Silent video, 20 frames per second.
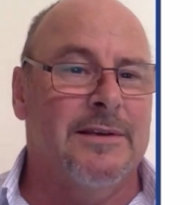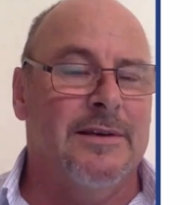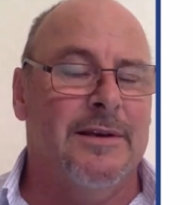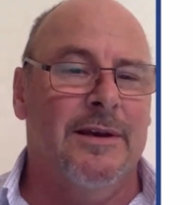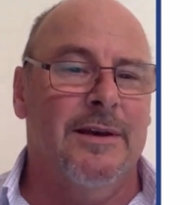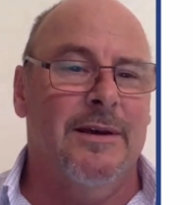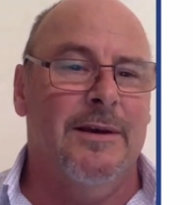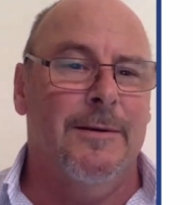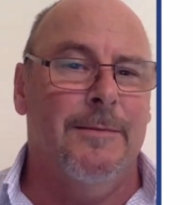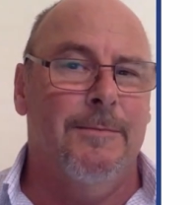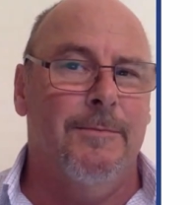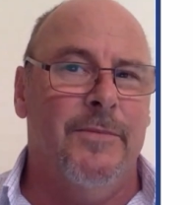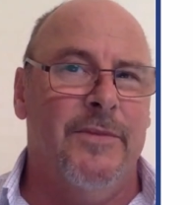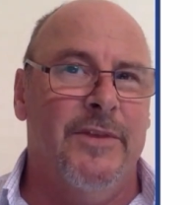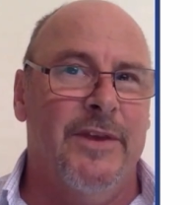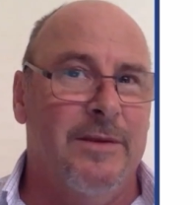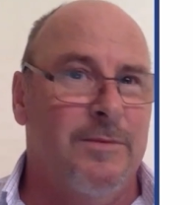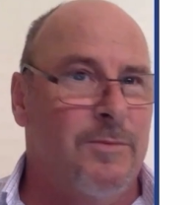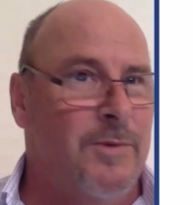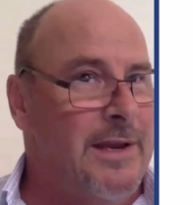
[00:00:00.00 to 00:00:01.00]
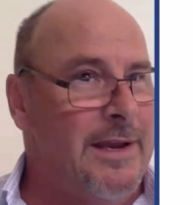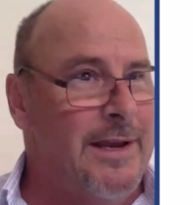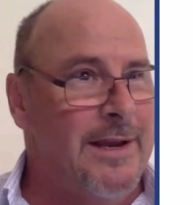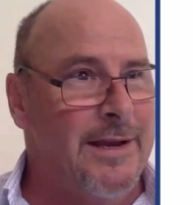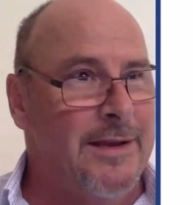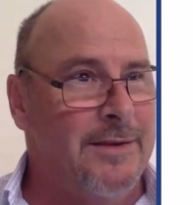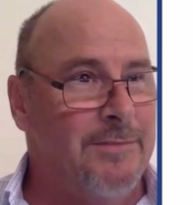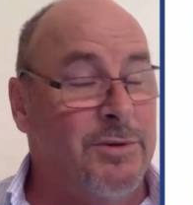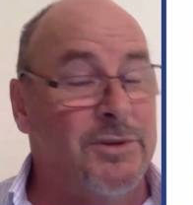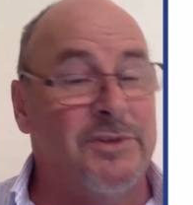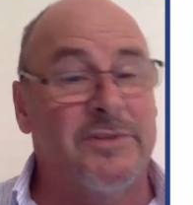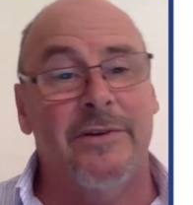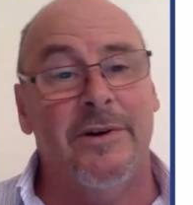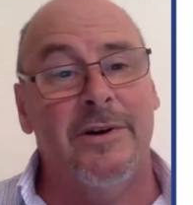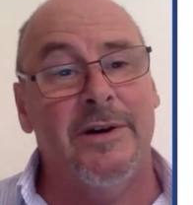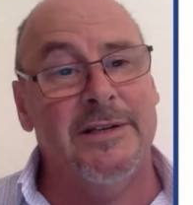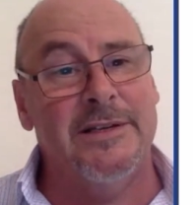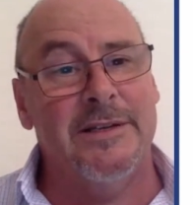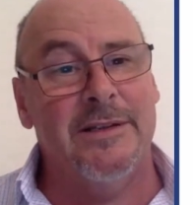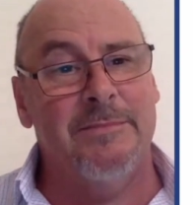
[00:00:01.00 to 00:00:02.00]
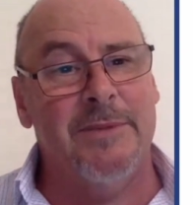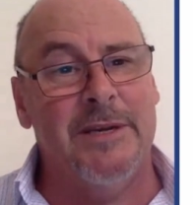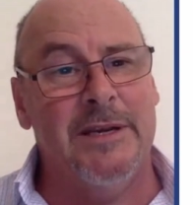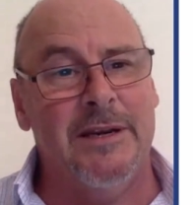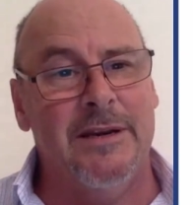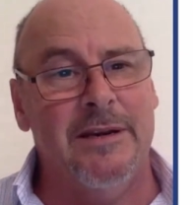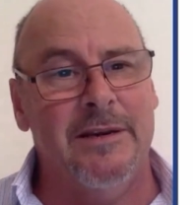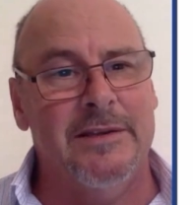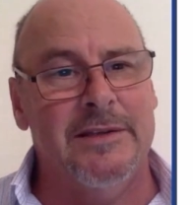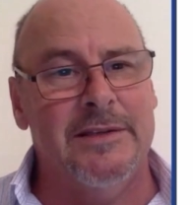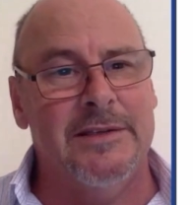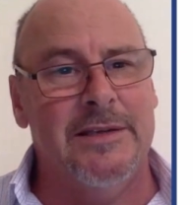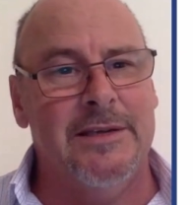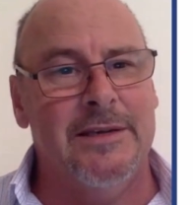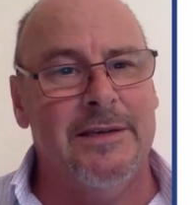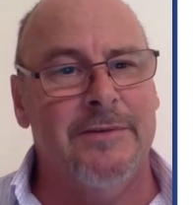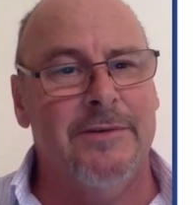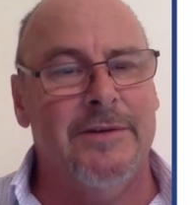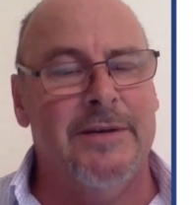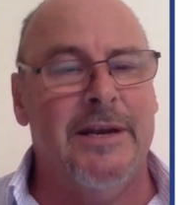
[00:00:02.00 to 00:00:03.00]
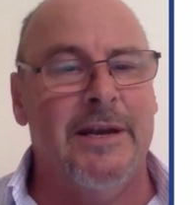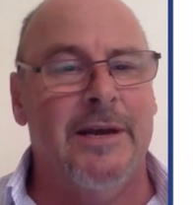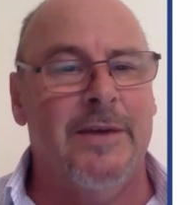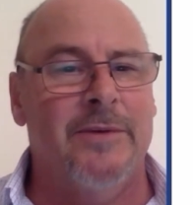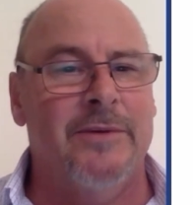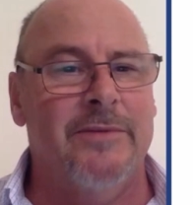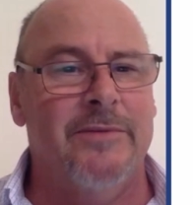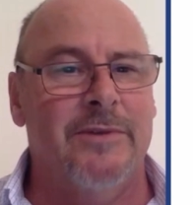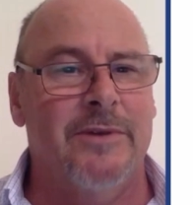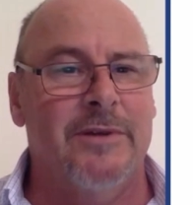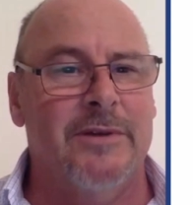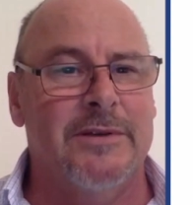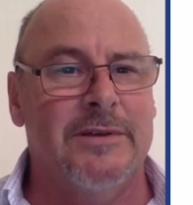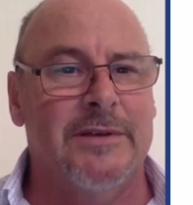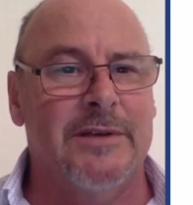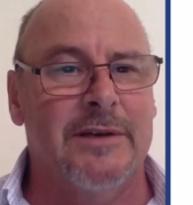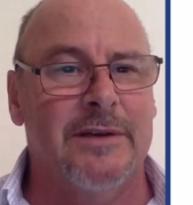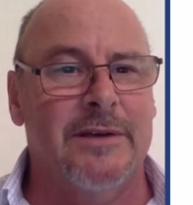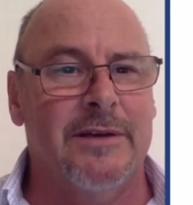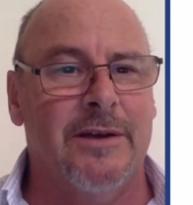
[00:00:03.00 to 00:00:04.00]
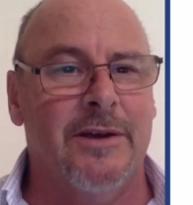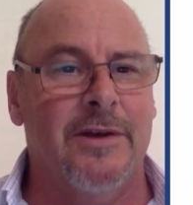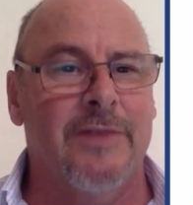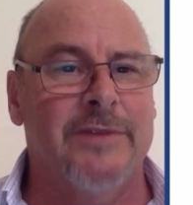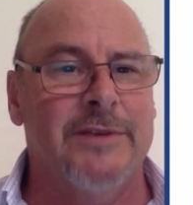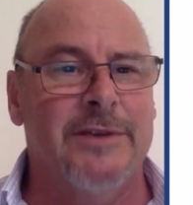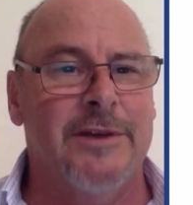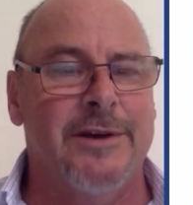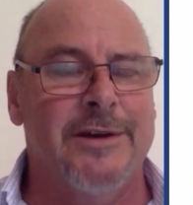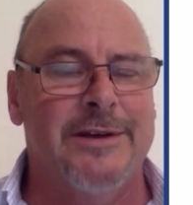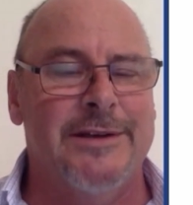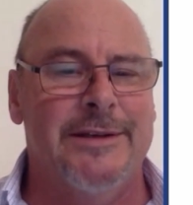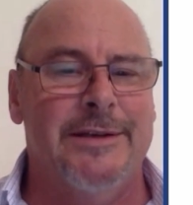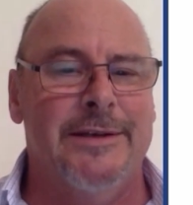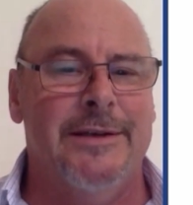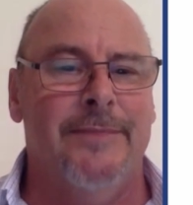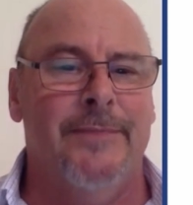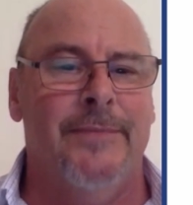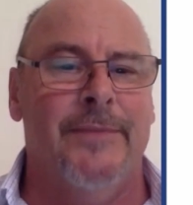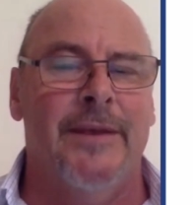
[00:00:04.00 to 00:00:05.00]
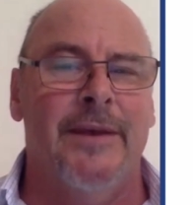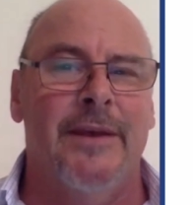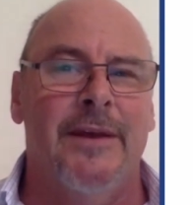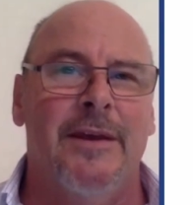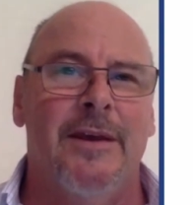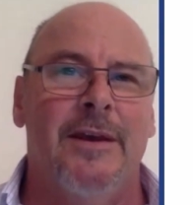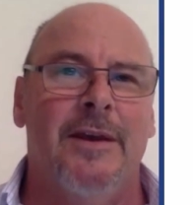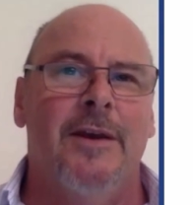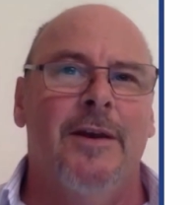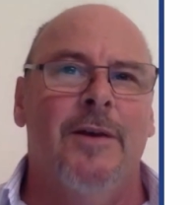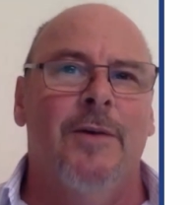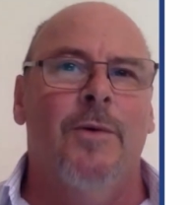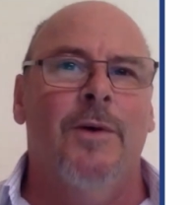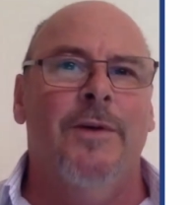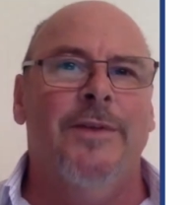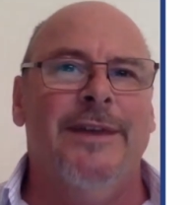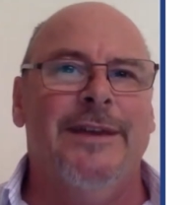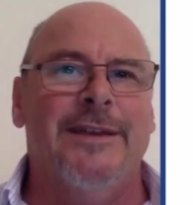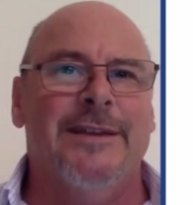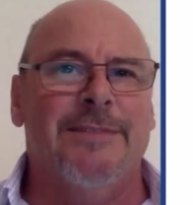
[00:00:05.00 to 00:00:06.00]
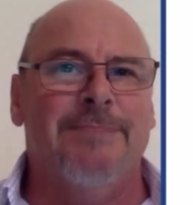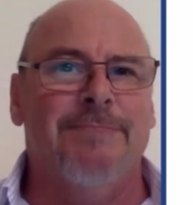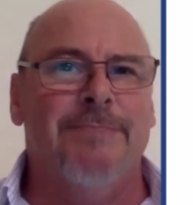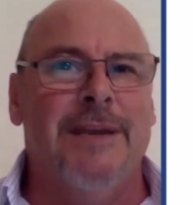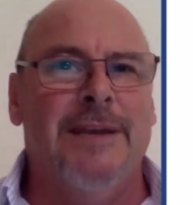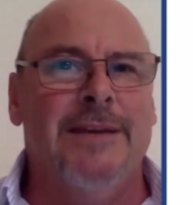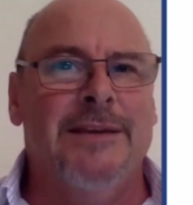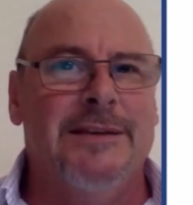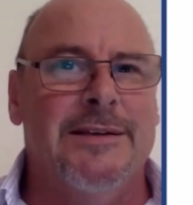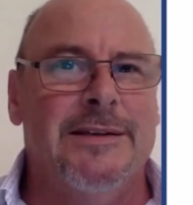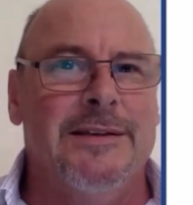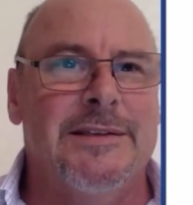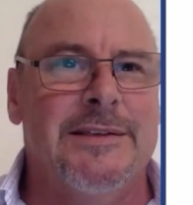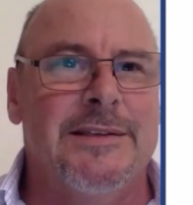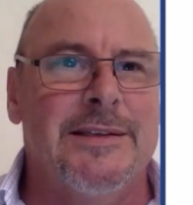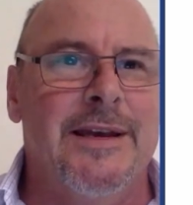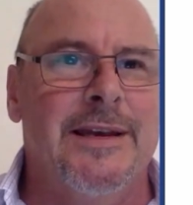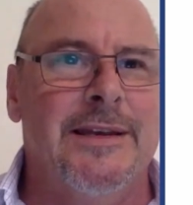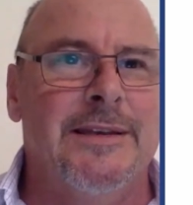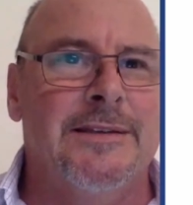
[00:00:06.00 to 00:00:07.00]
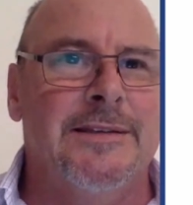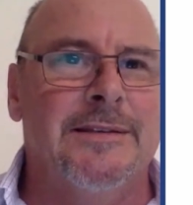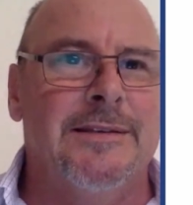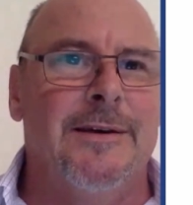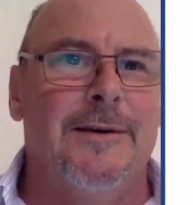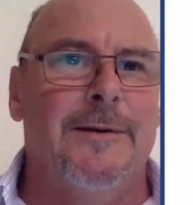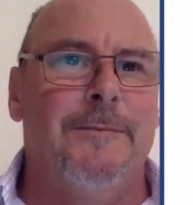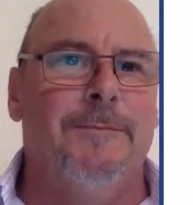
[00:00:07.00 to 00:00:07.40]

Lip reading: Then we had bushfires at the beginning of this year, and now we've got COVID-19. What that's meant is that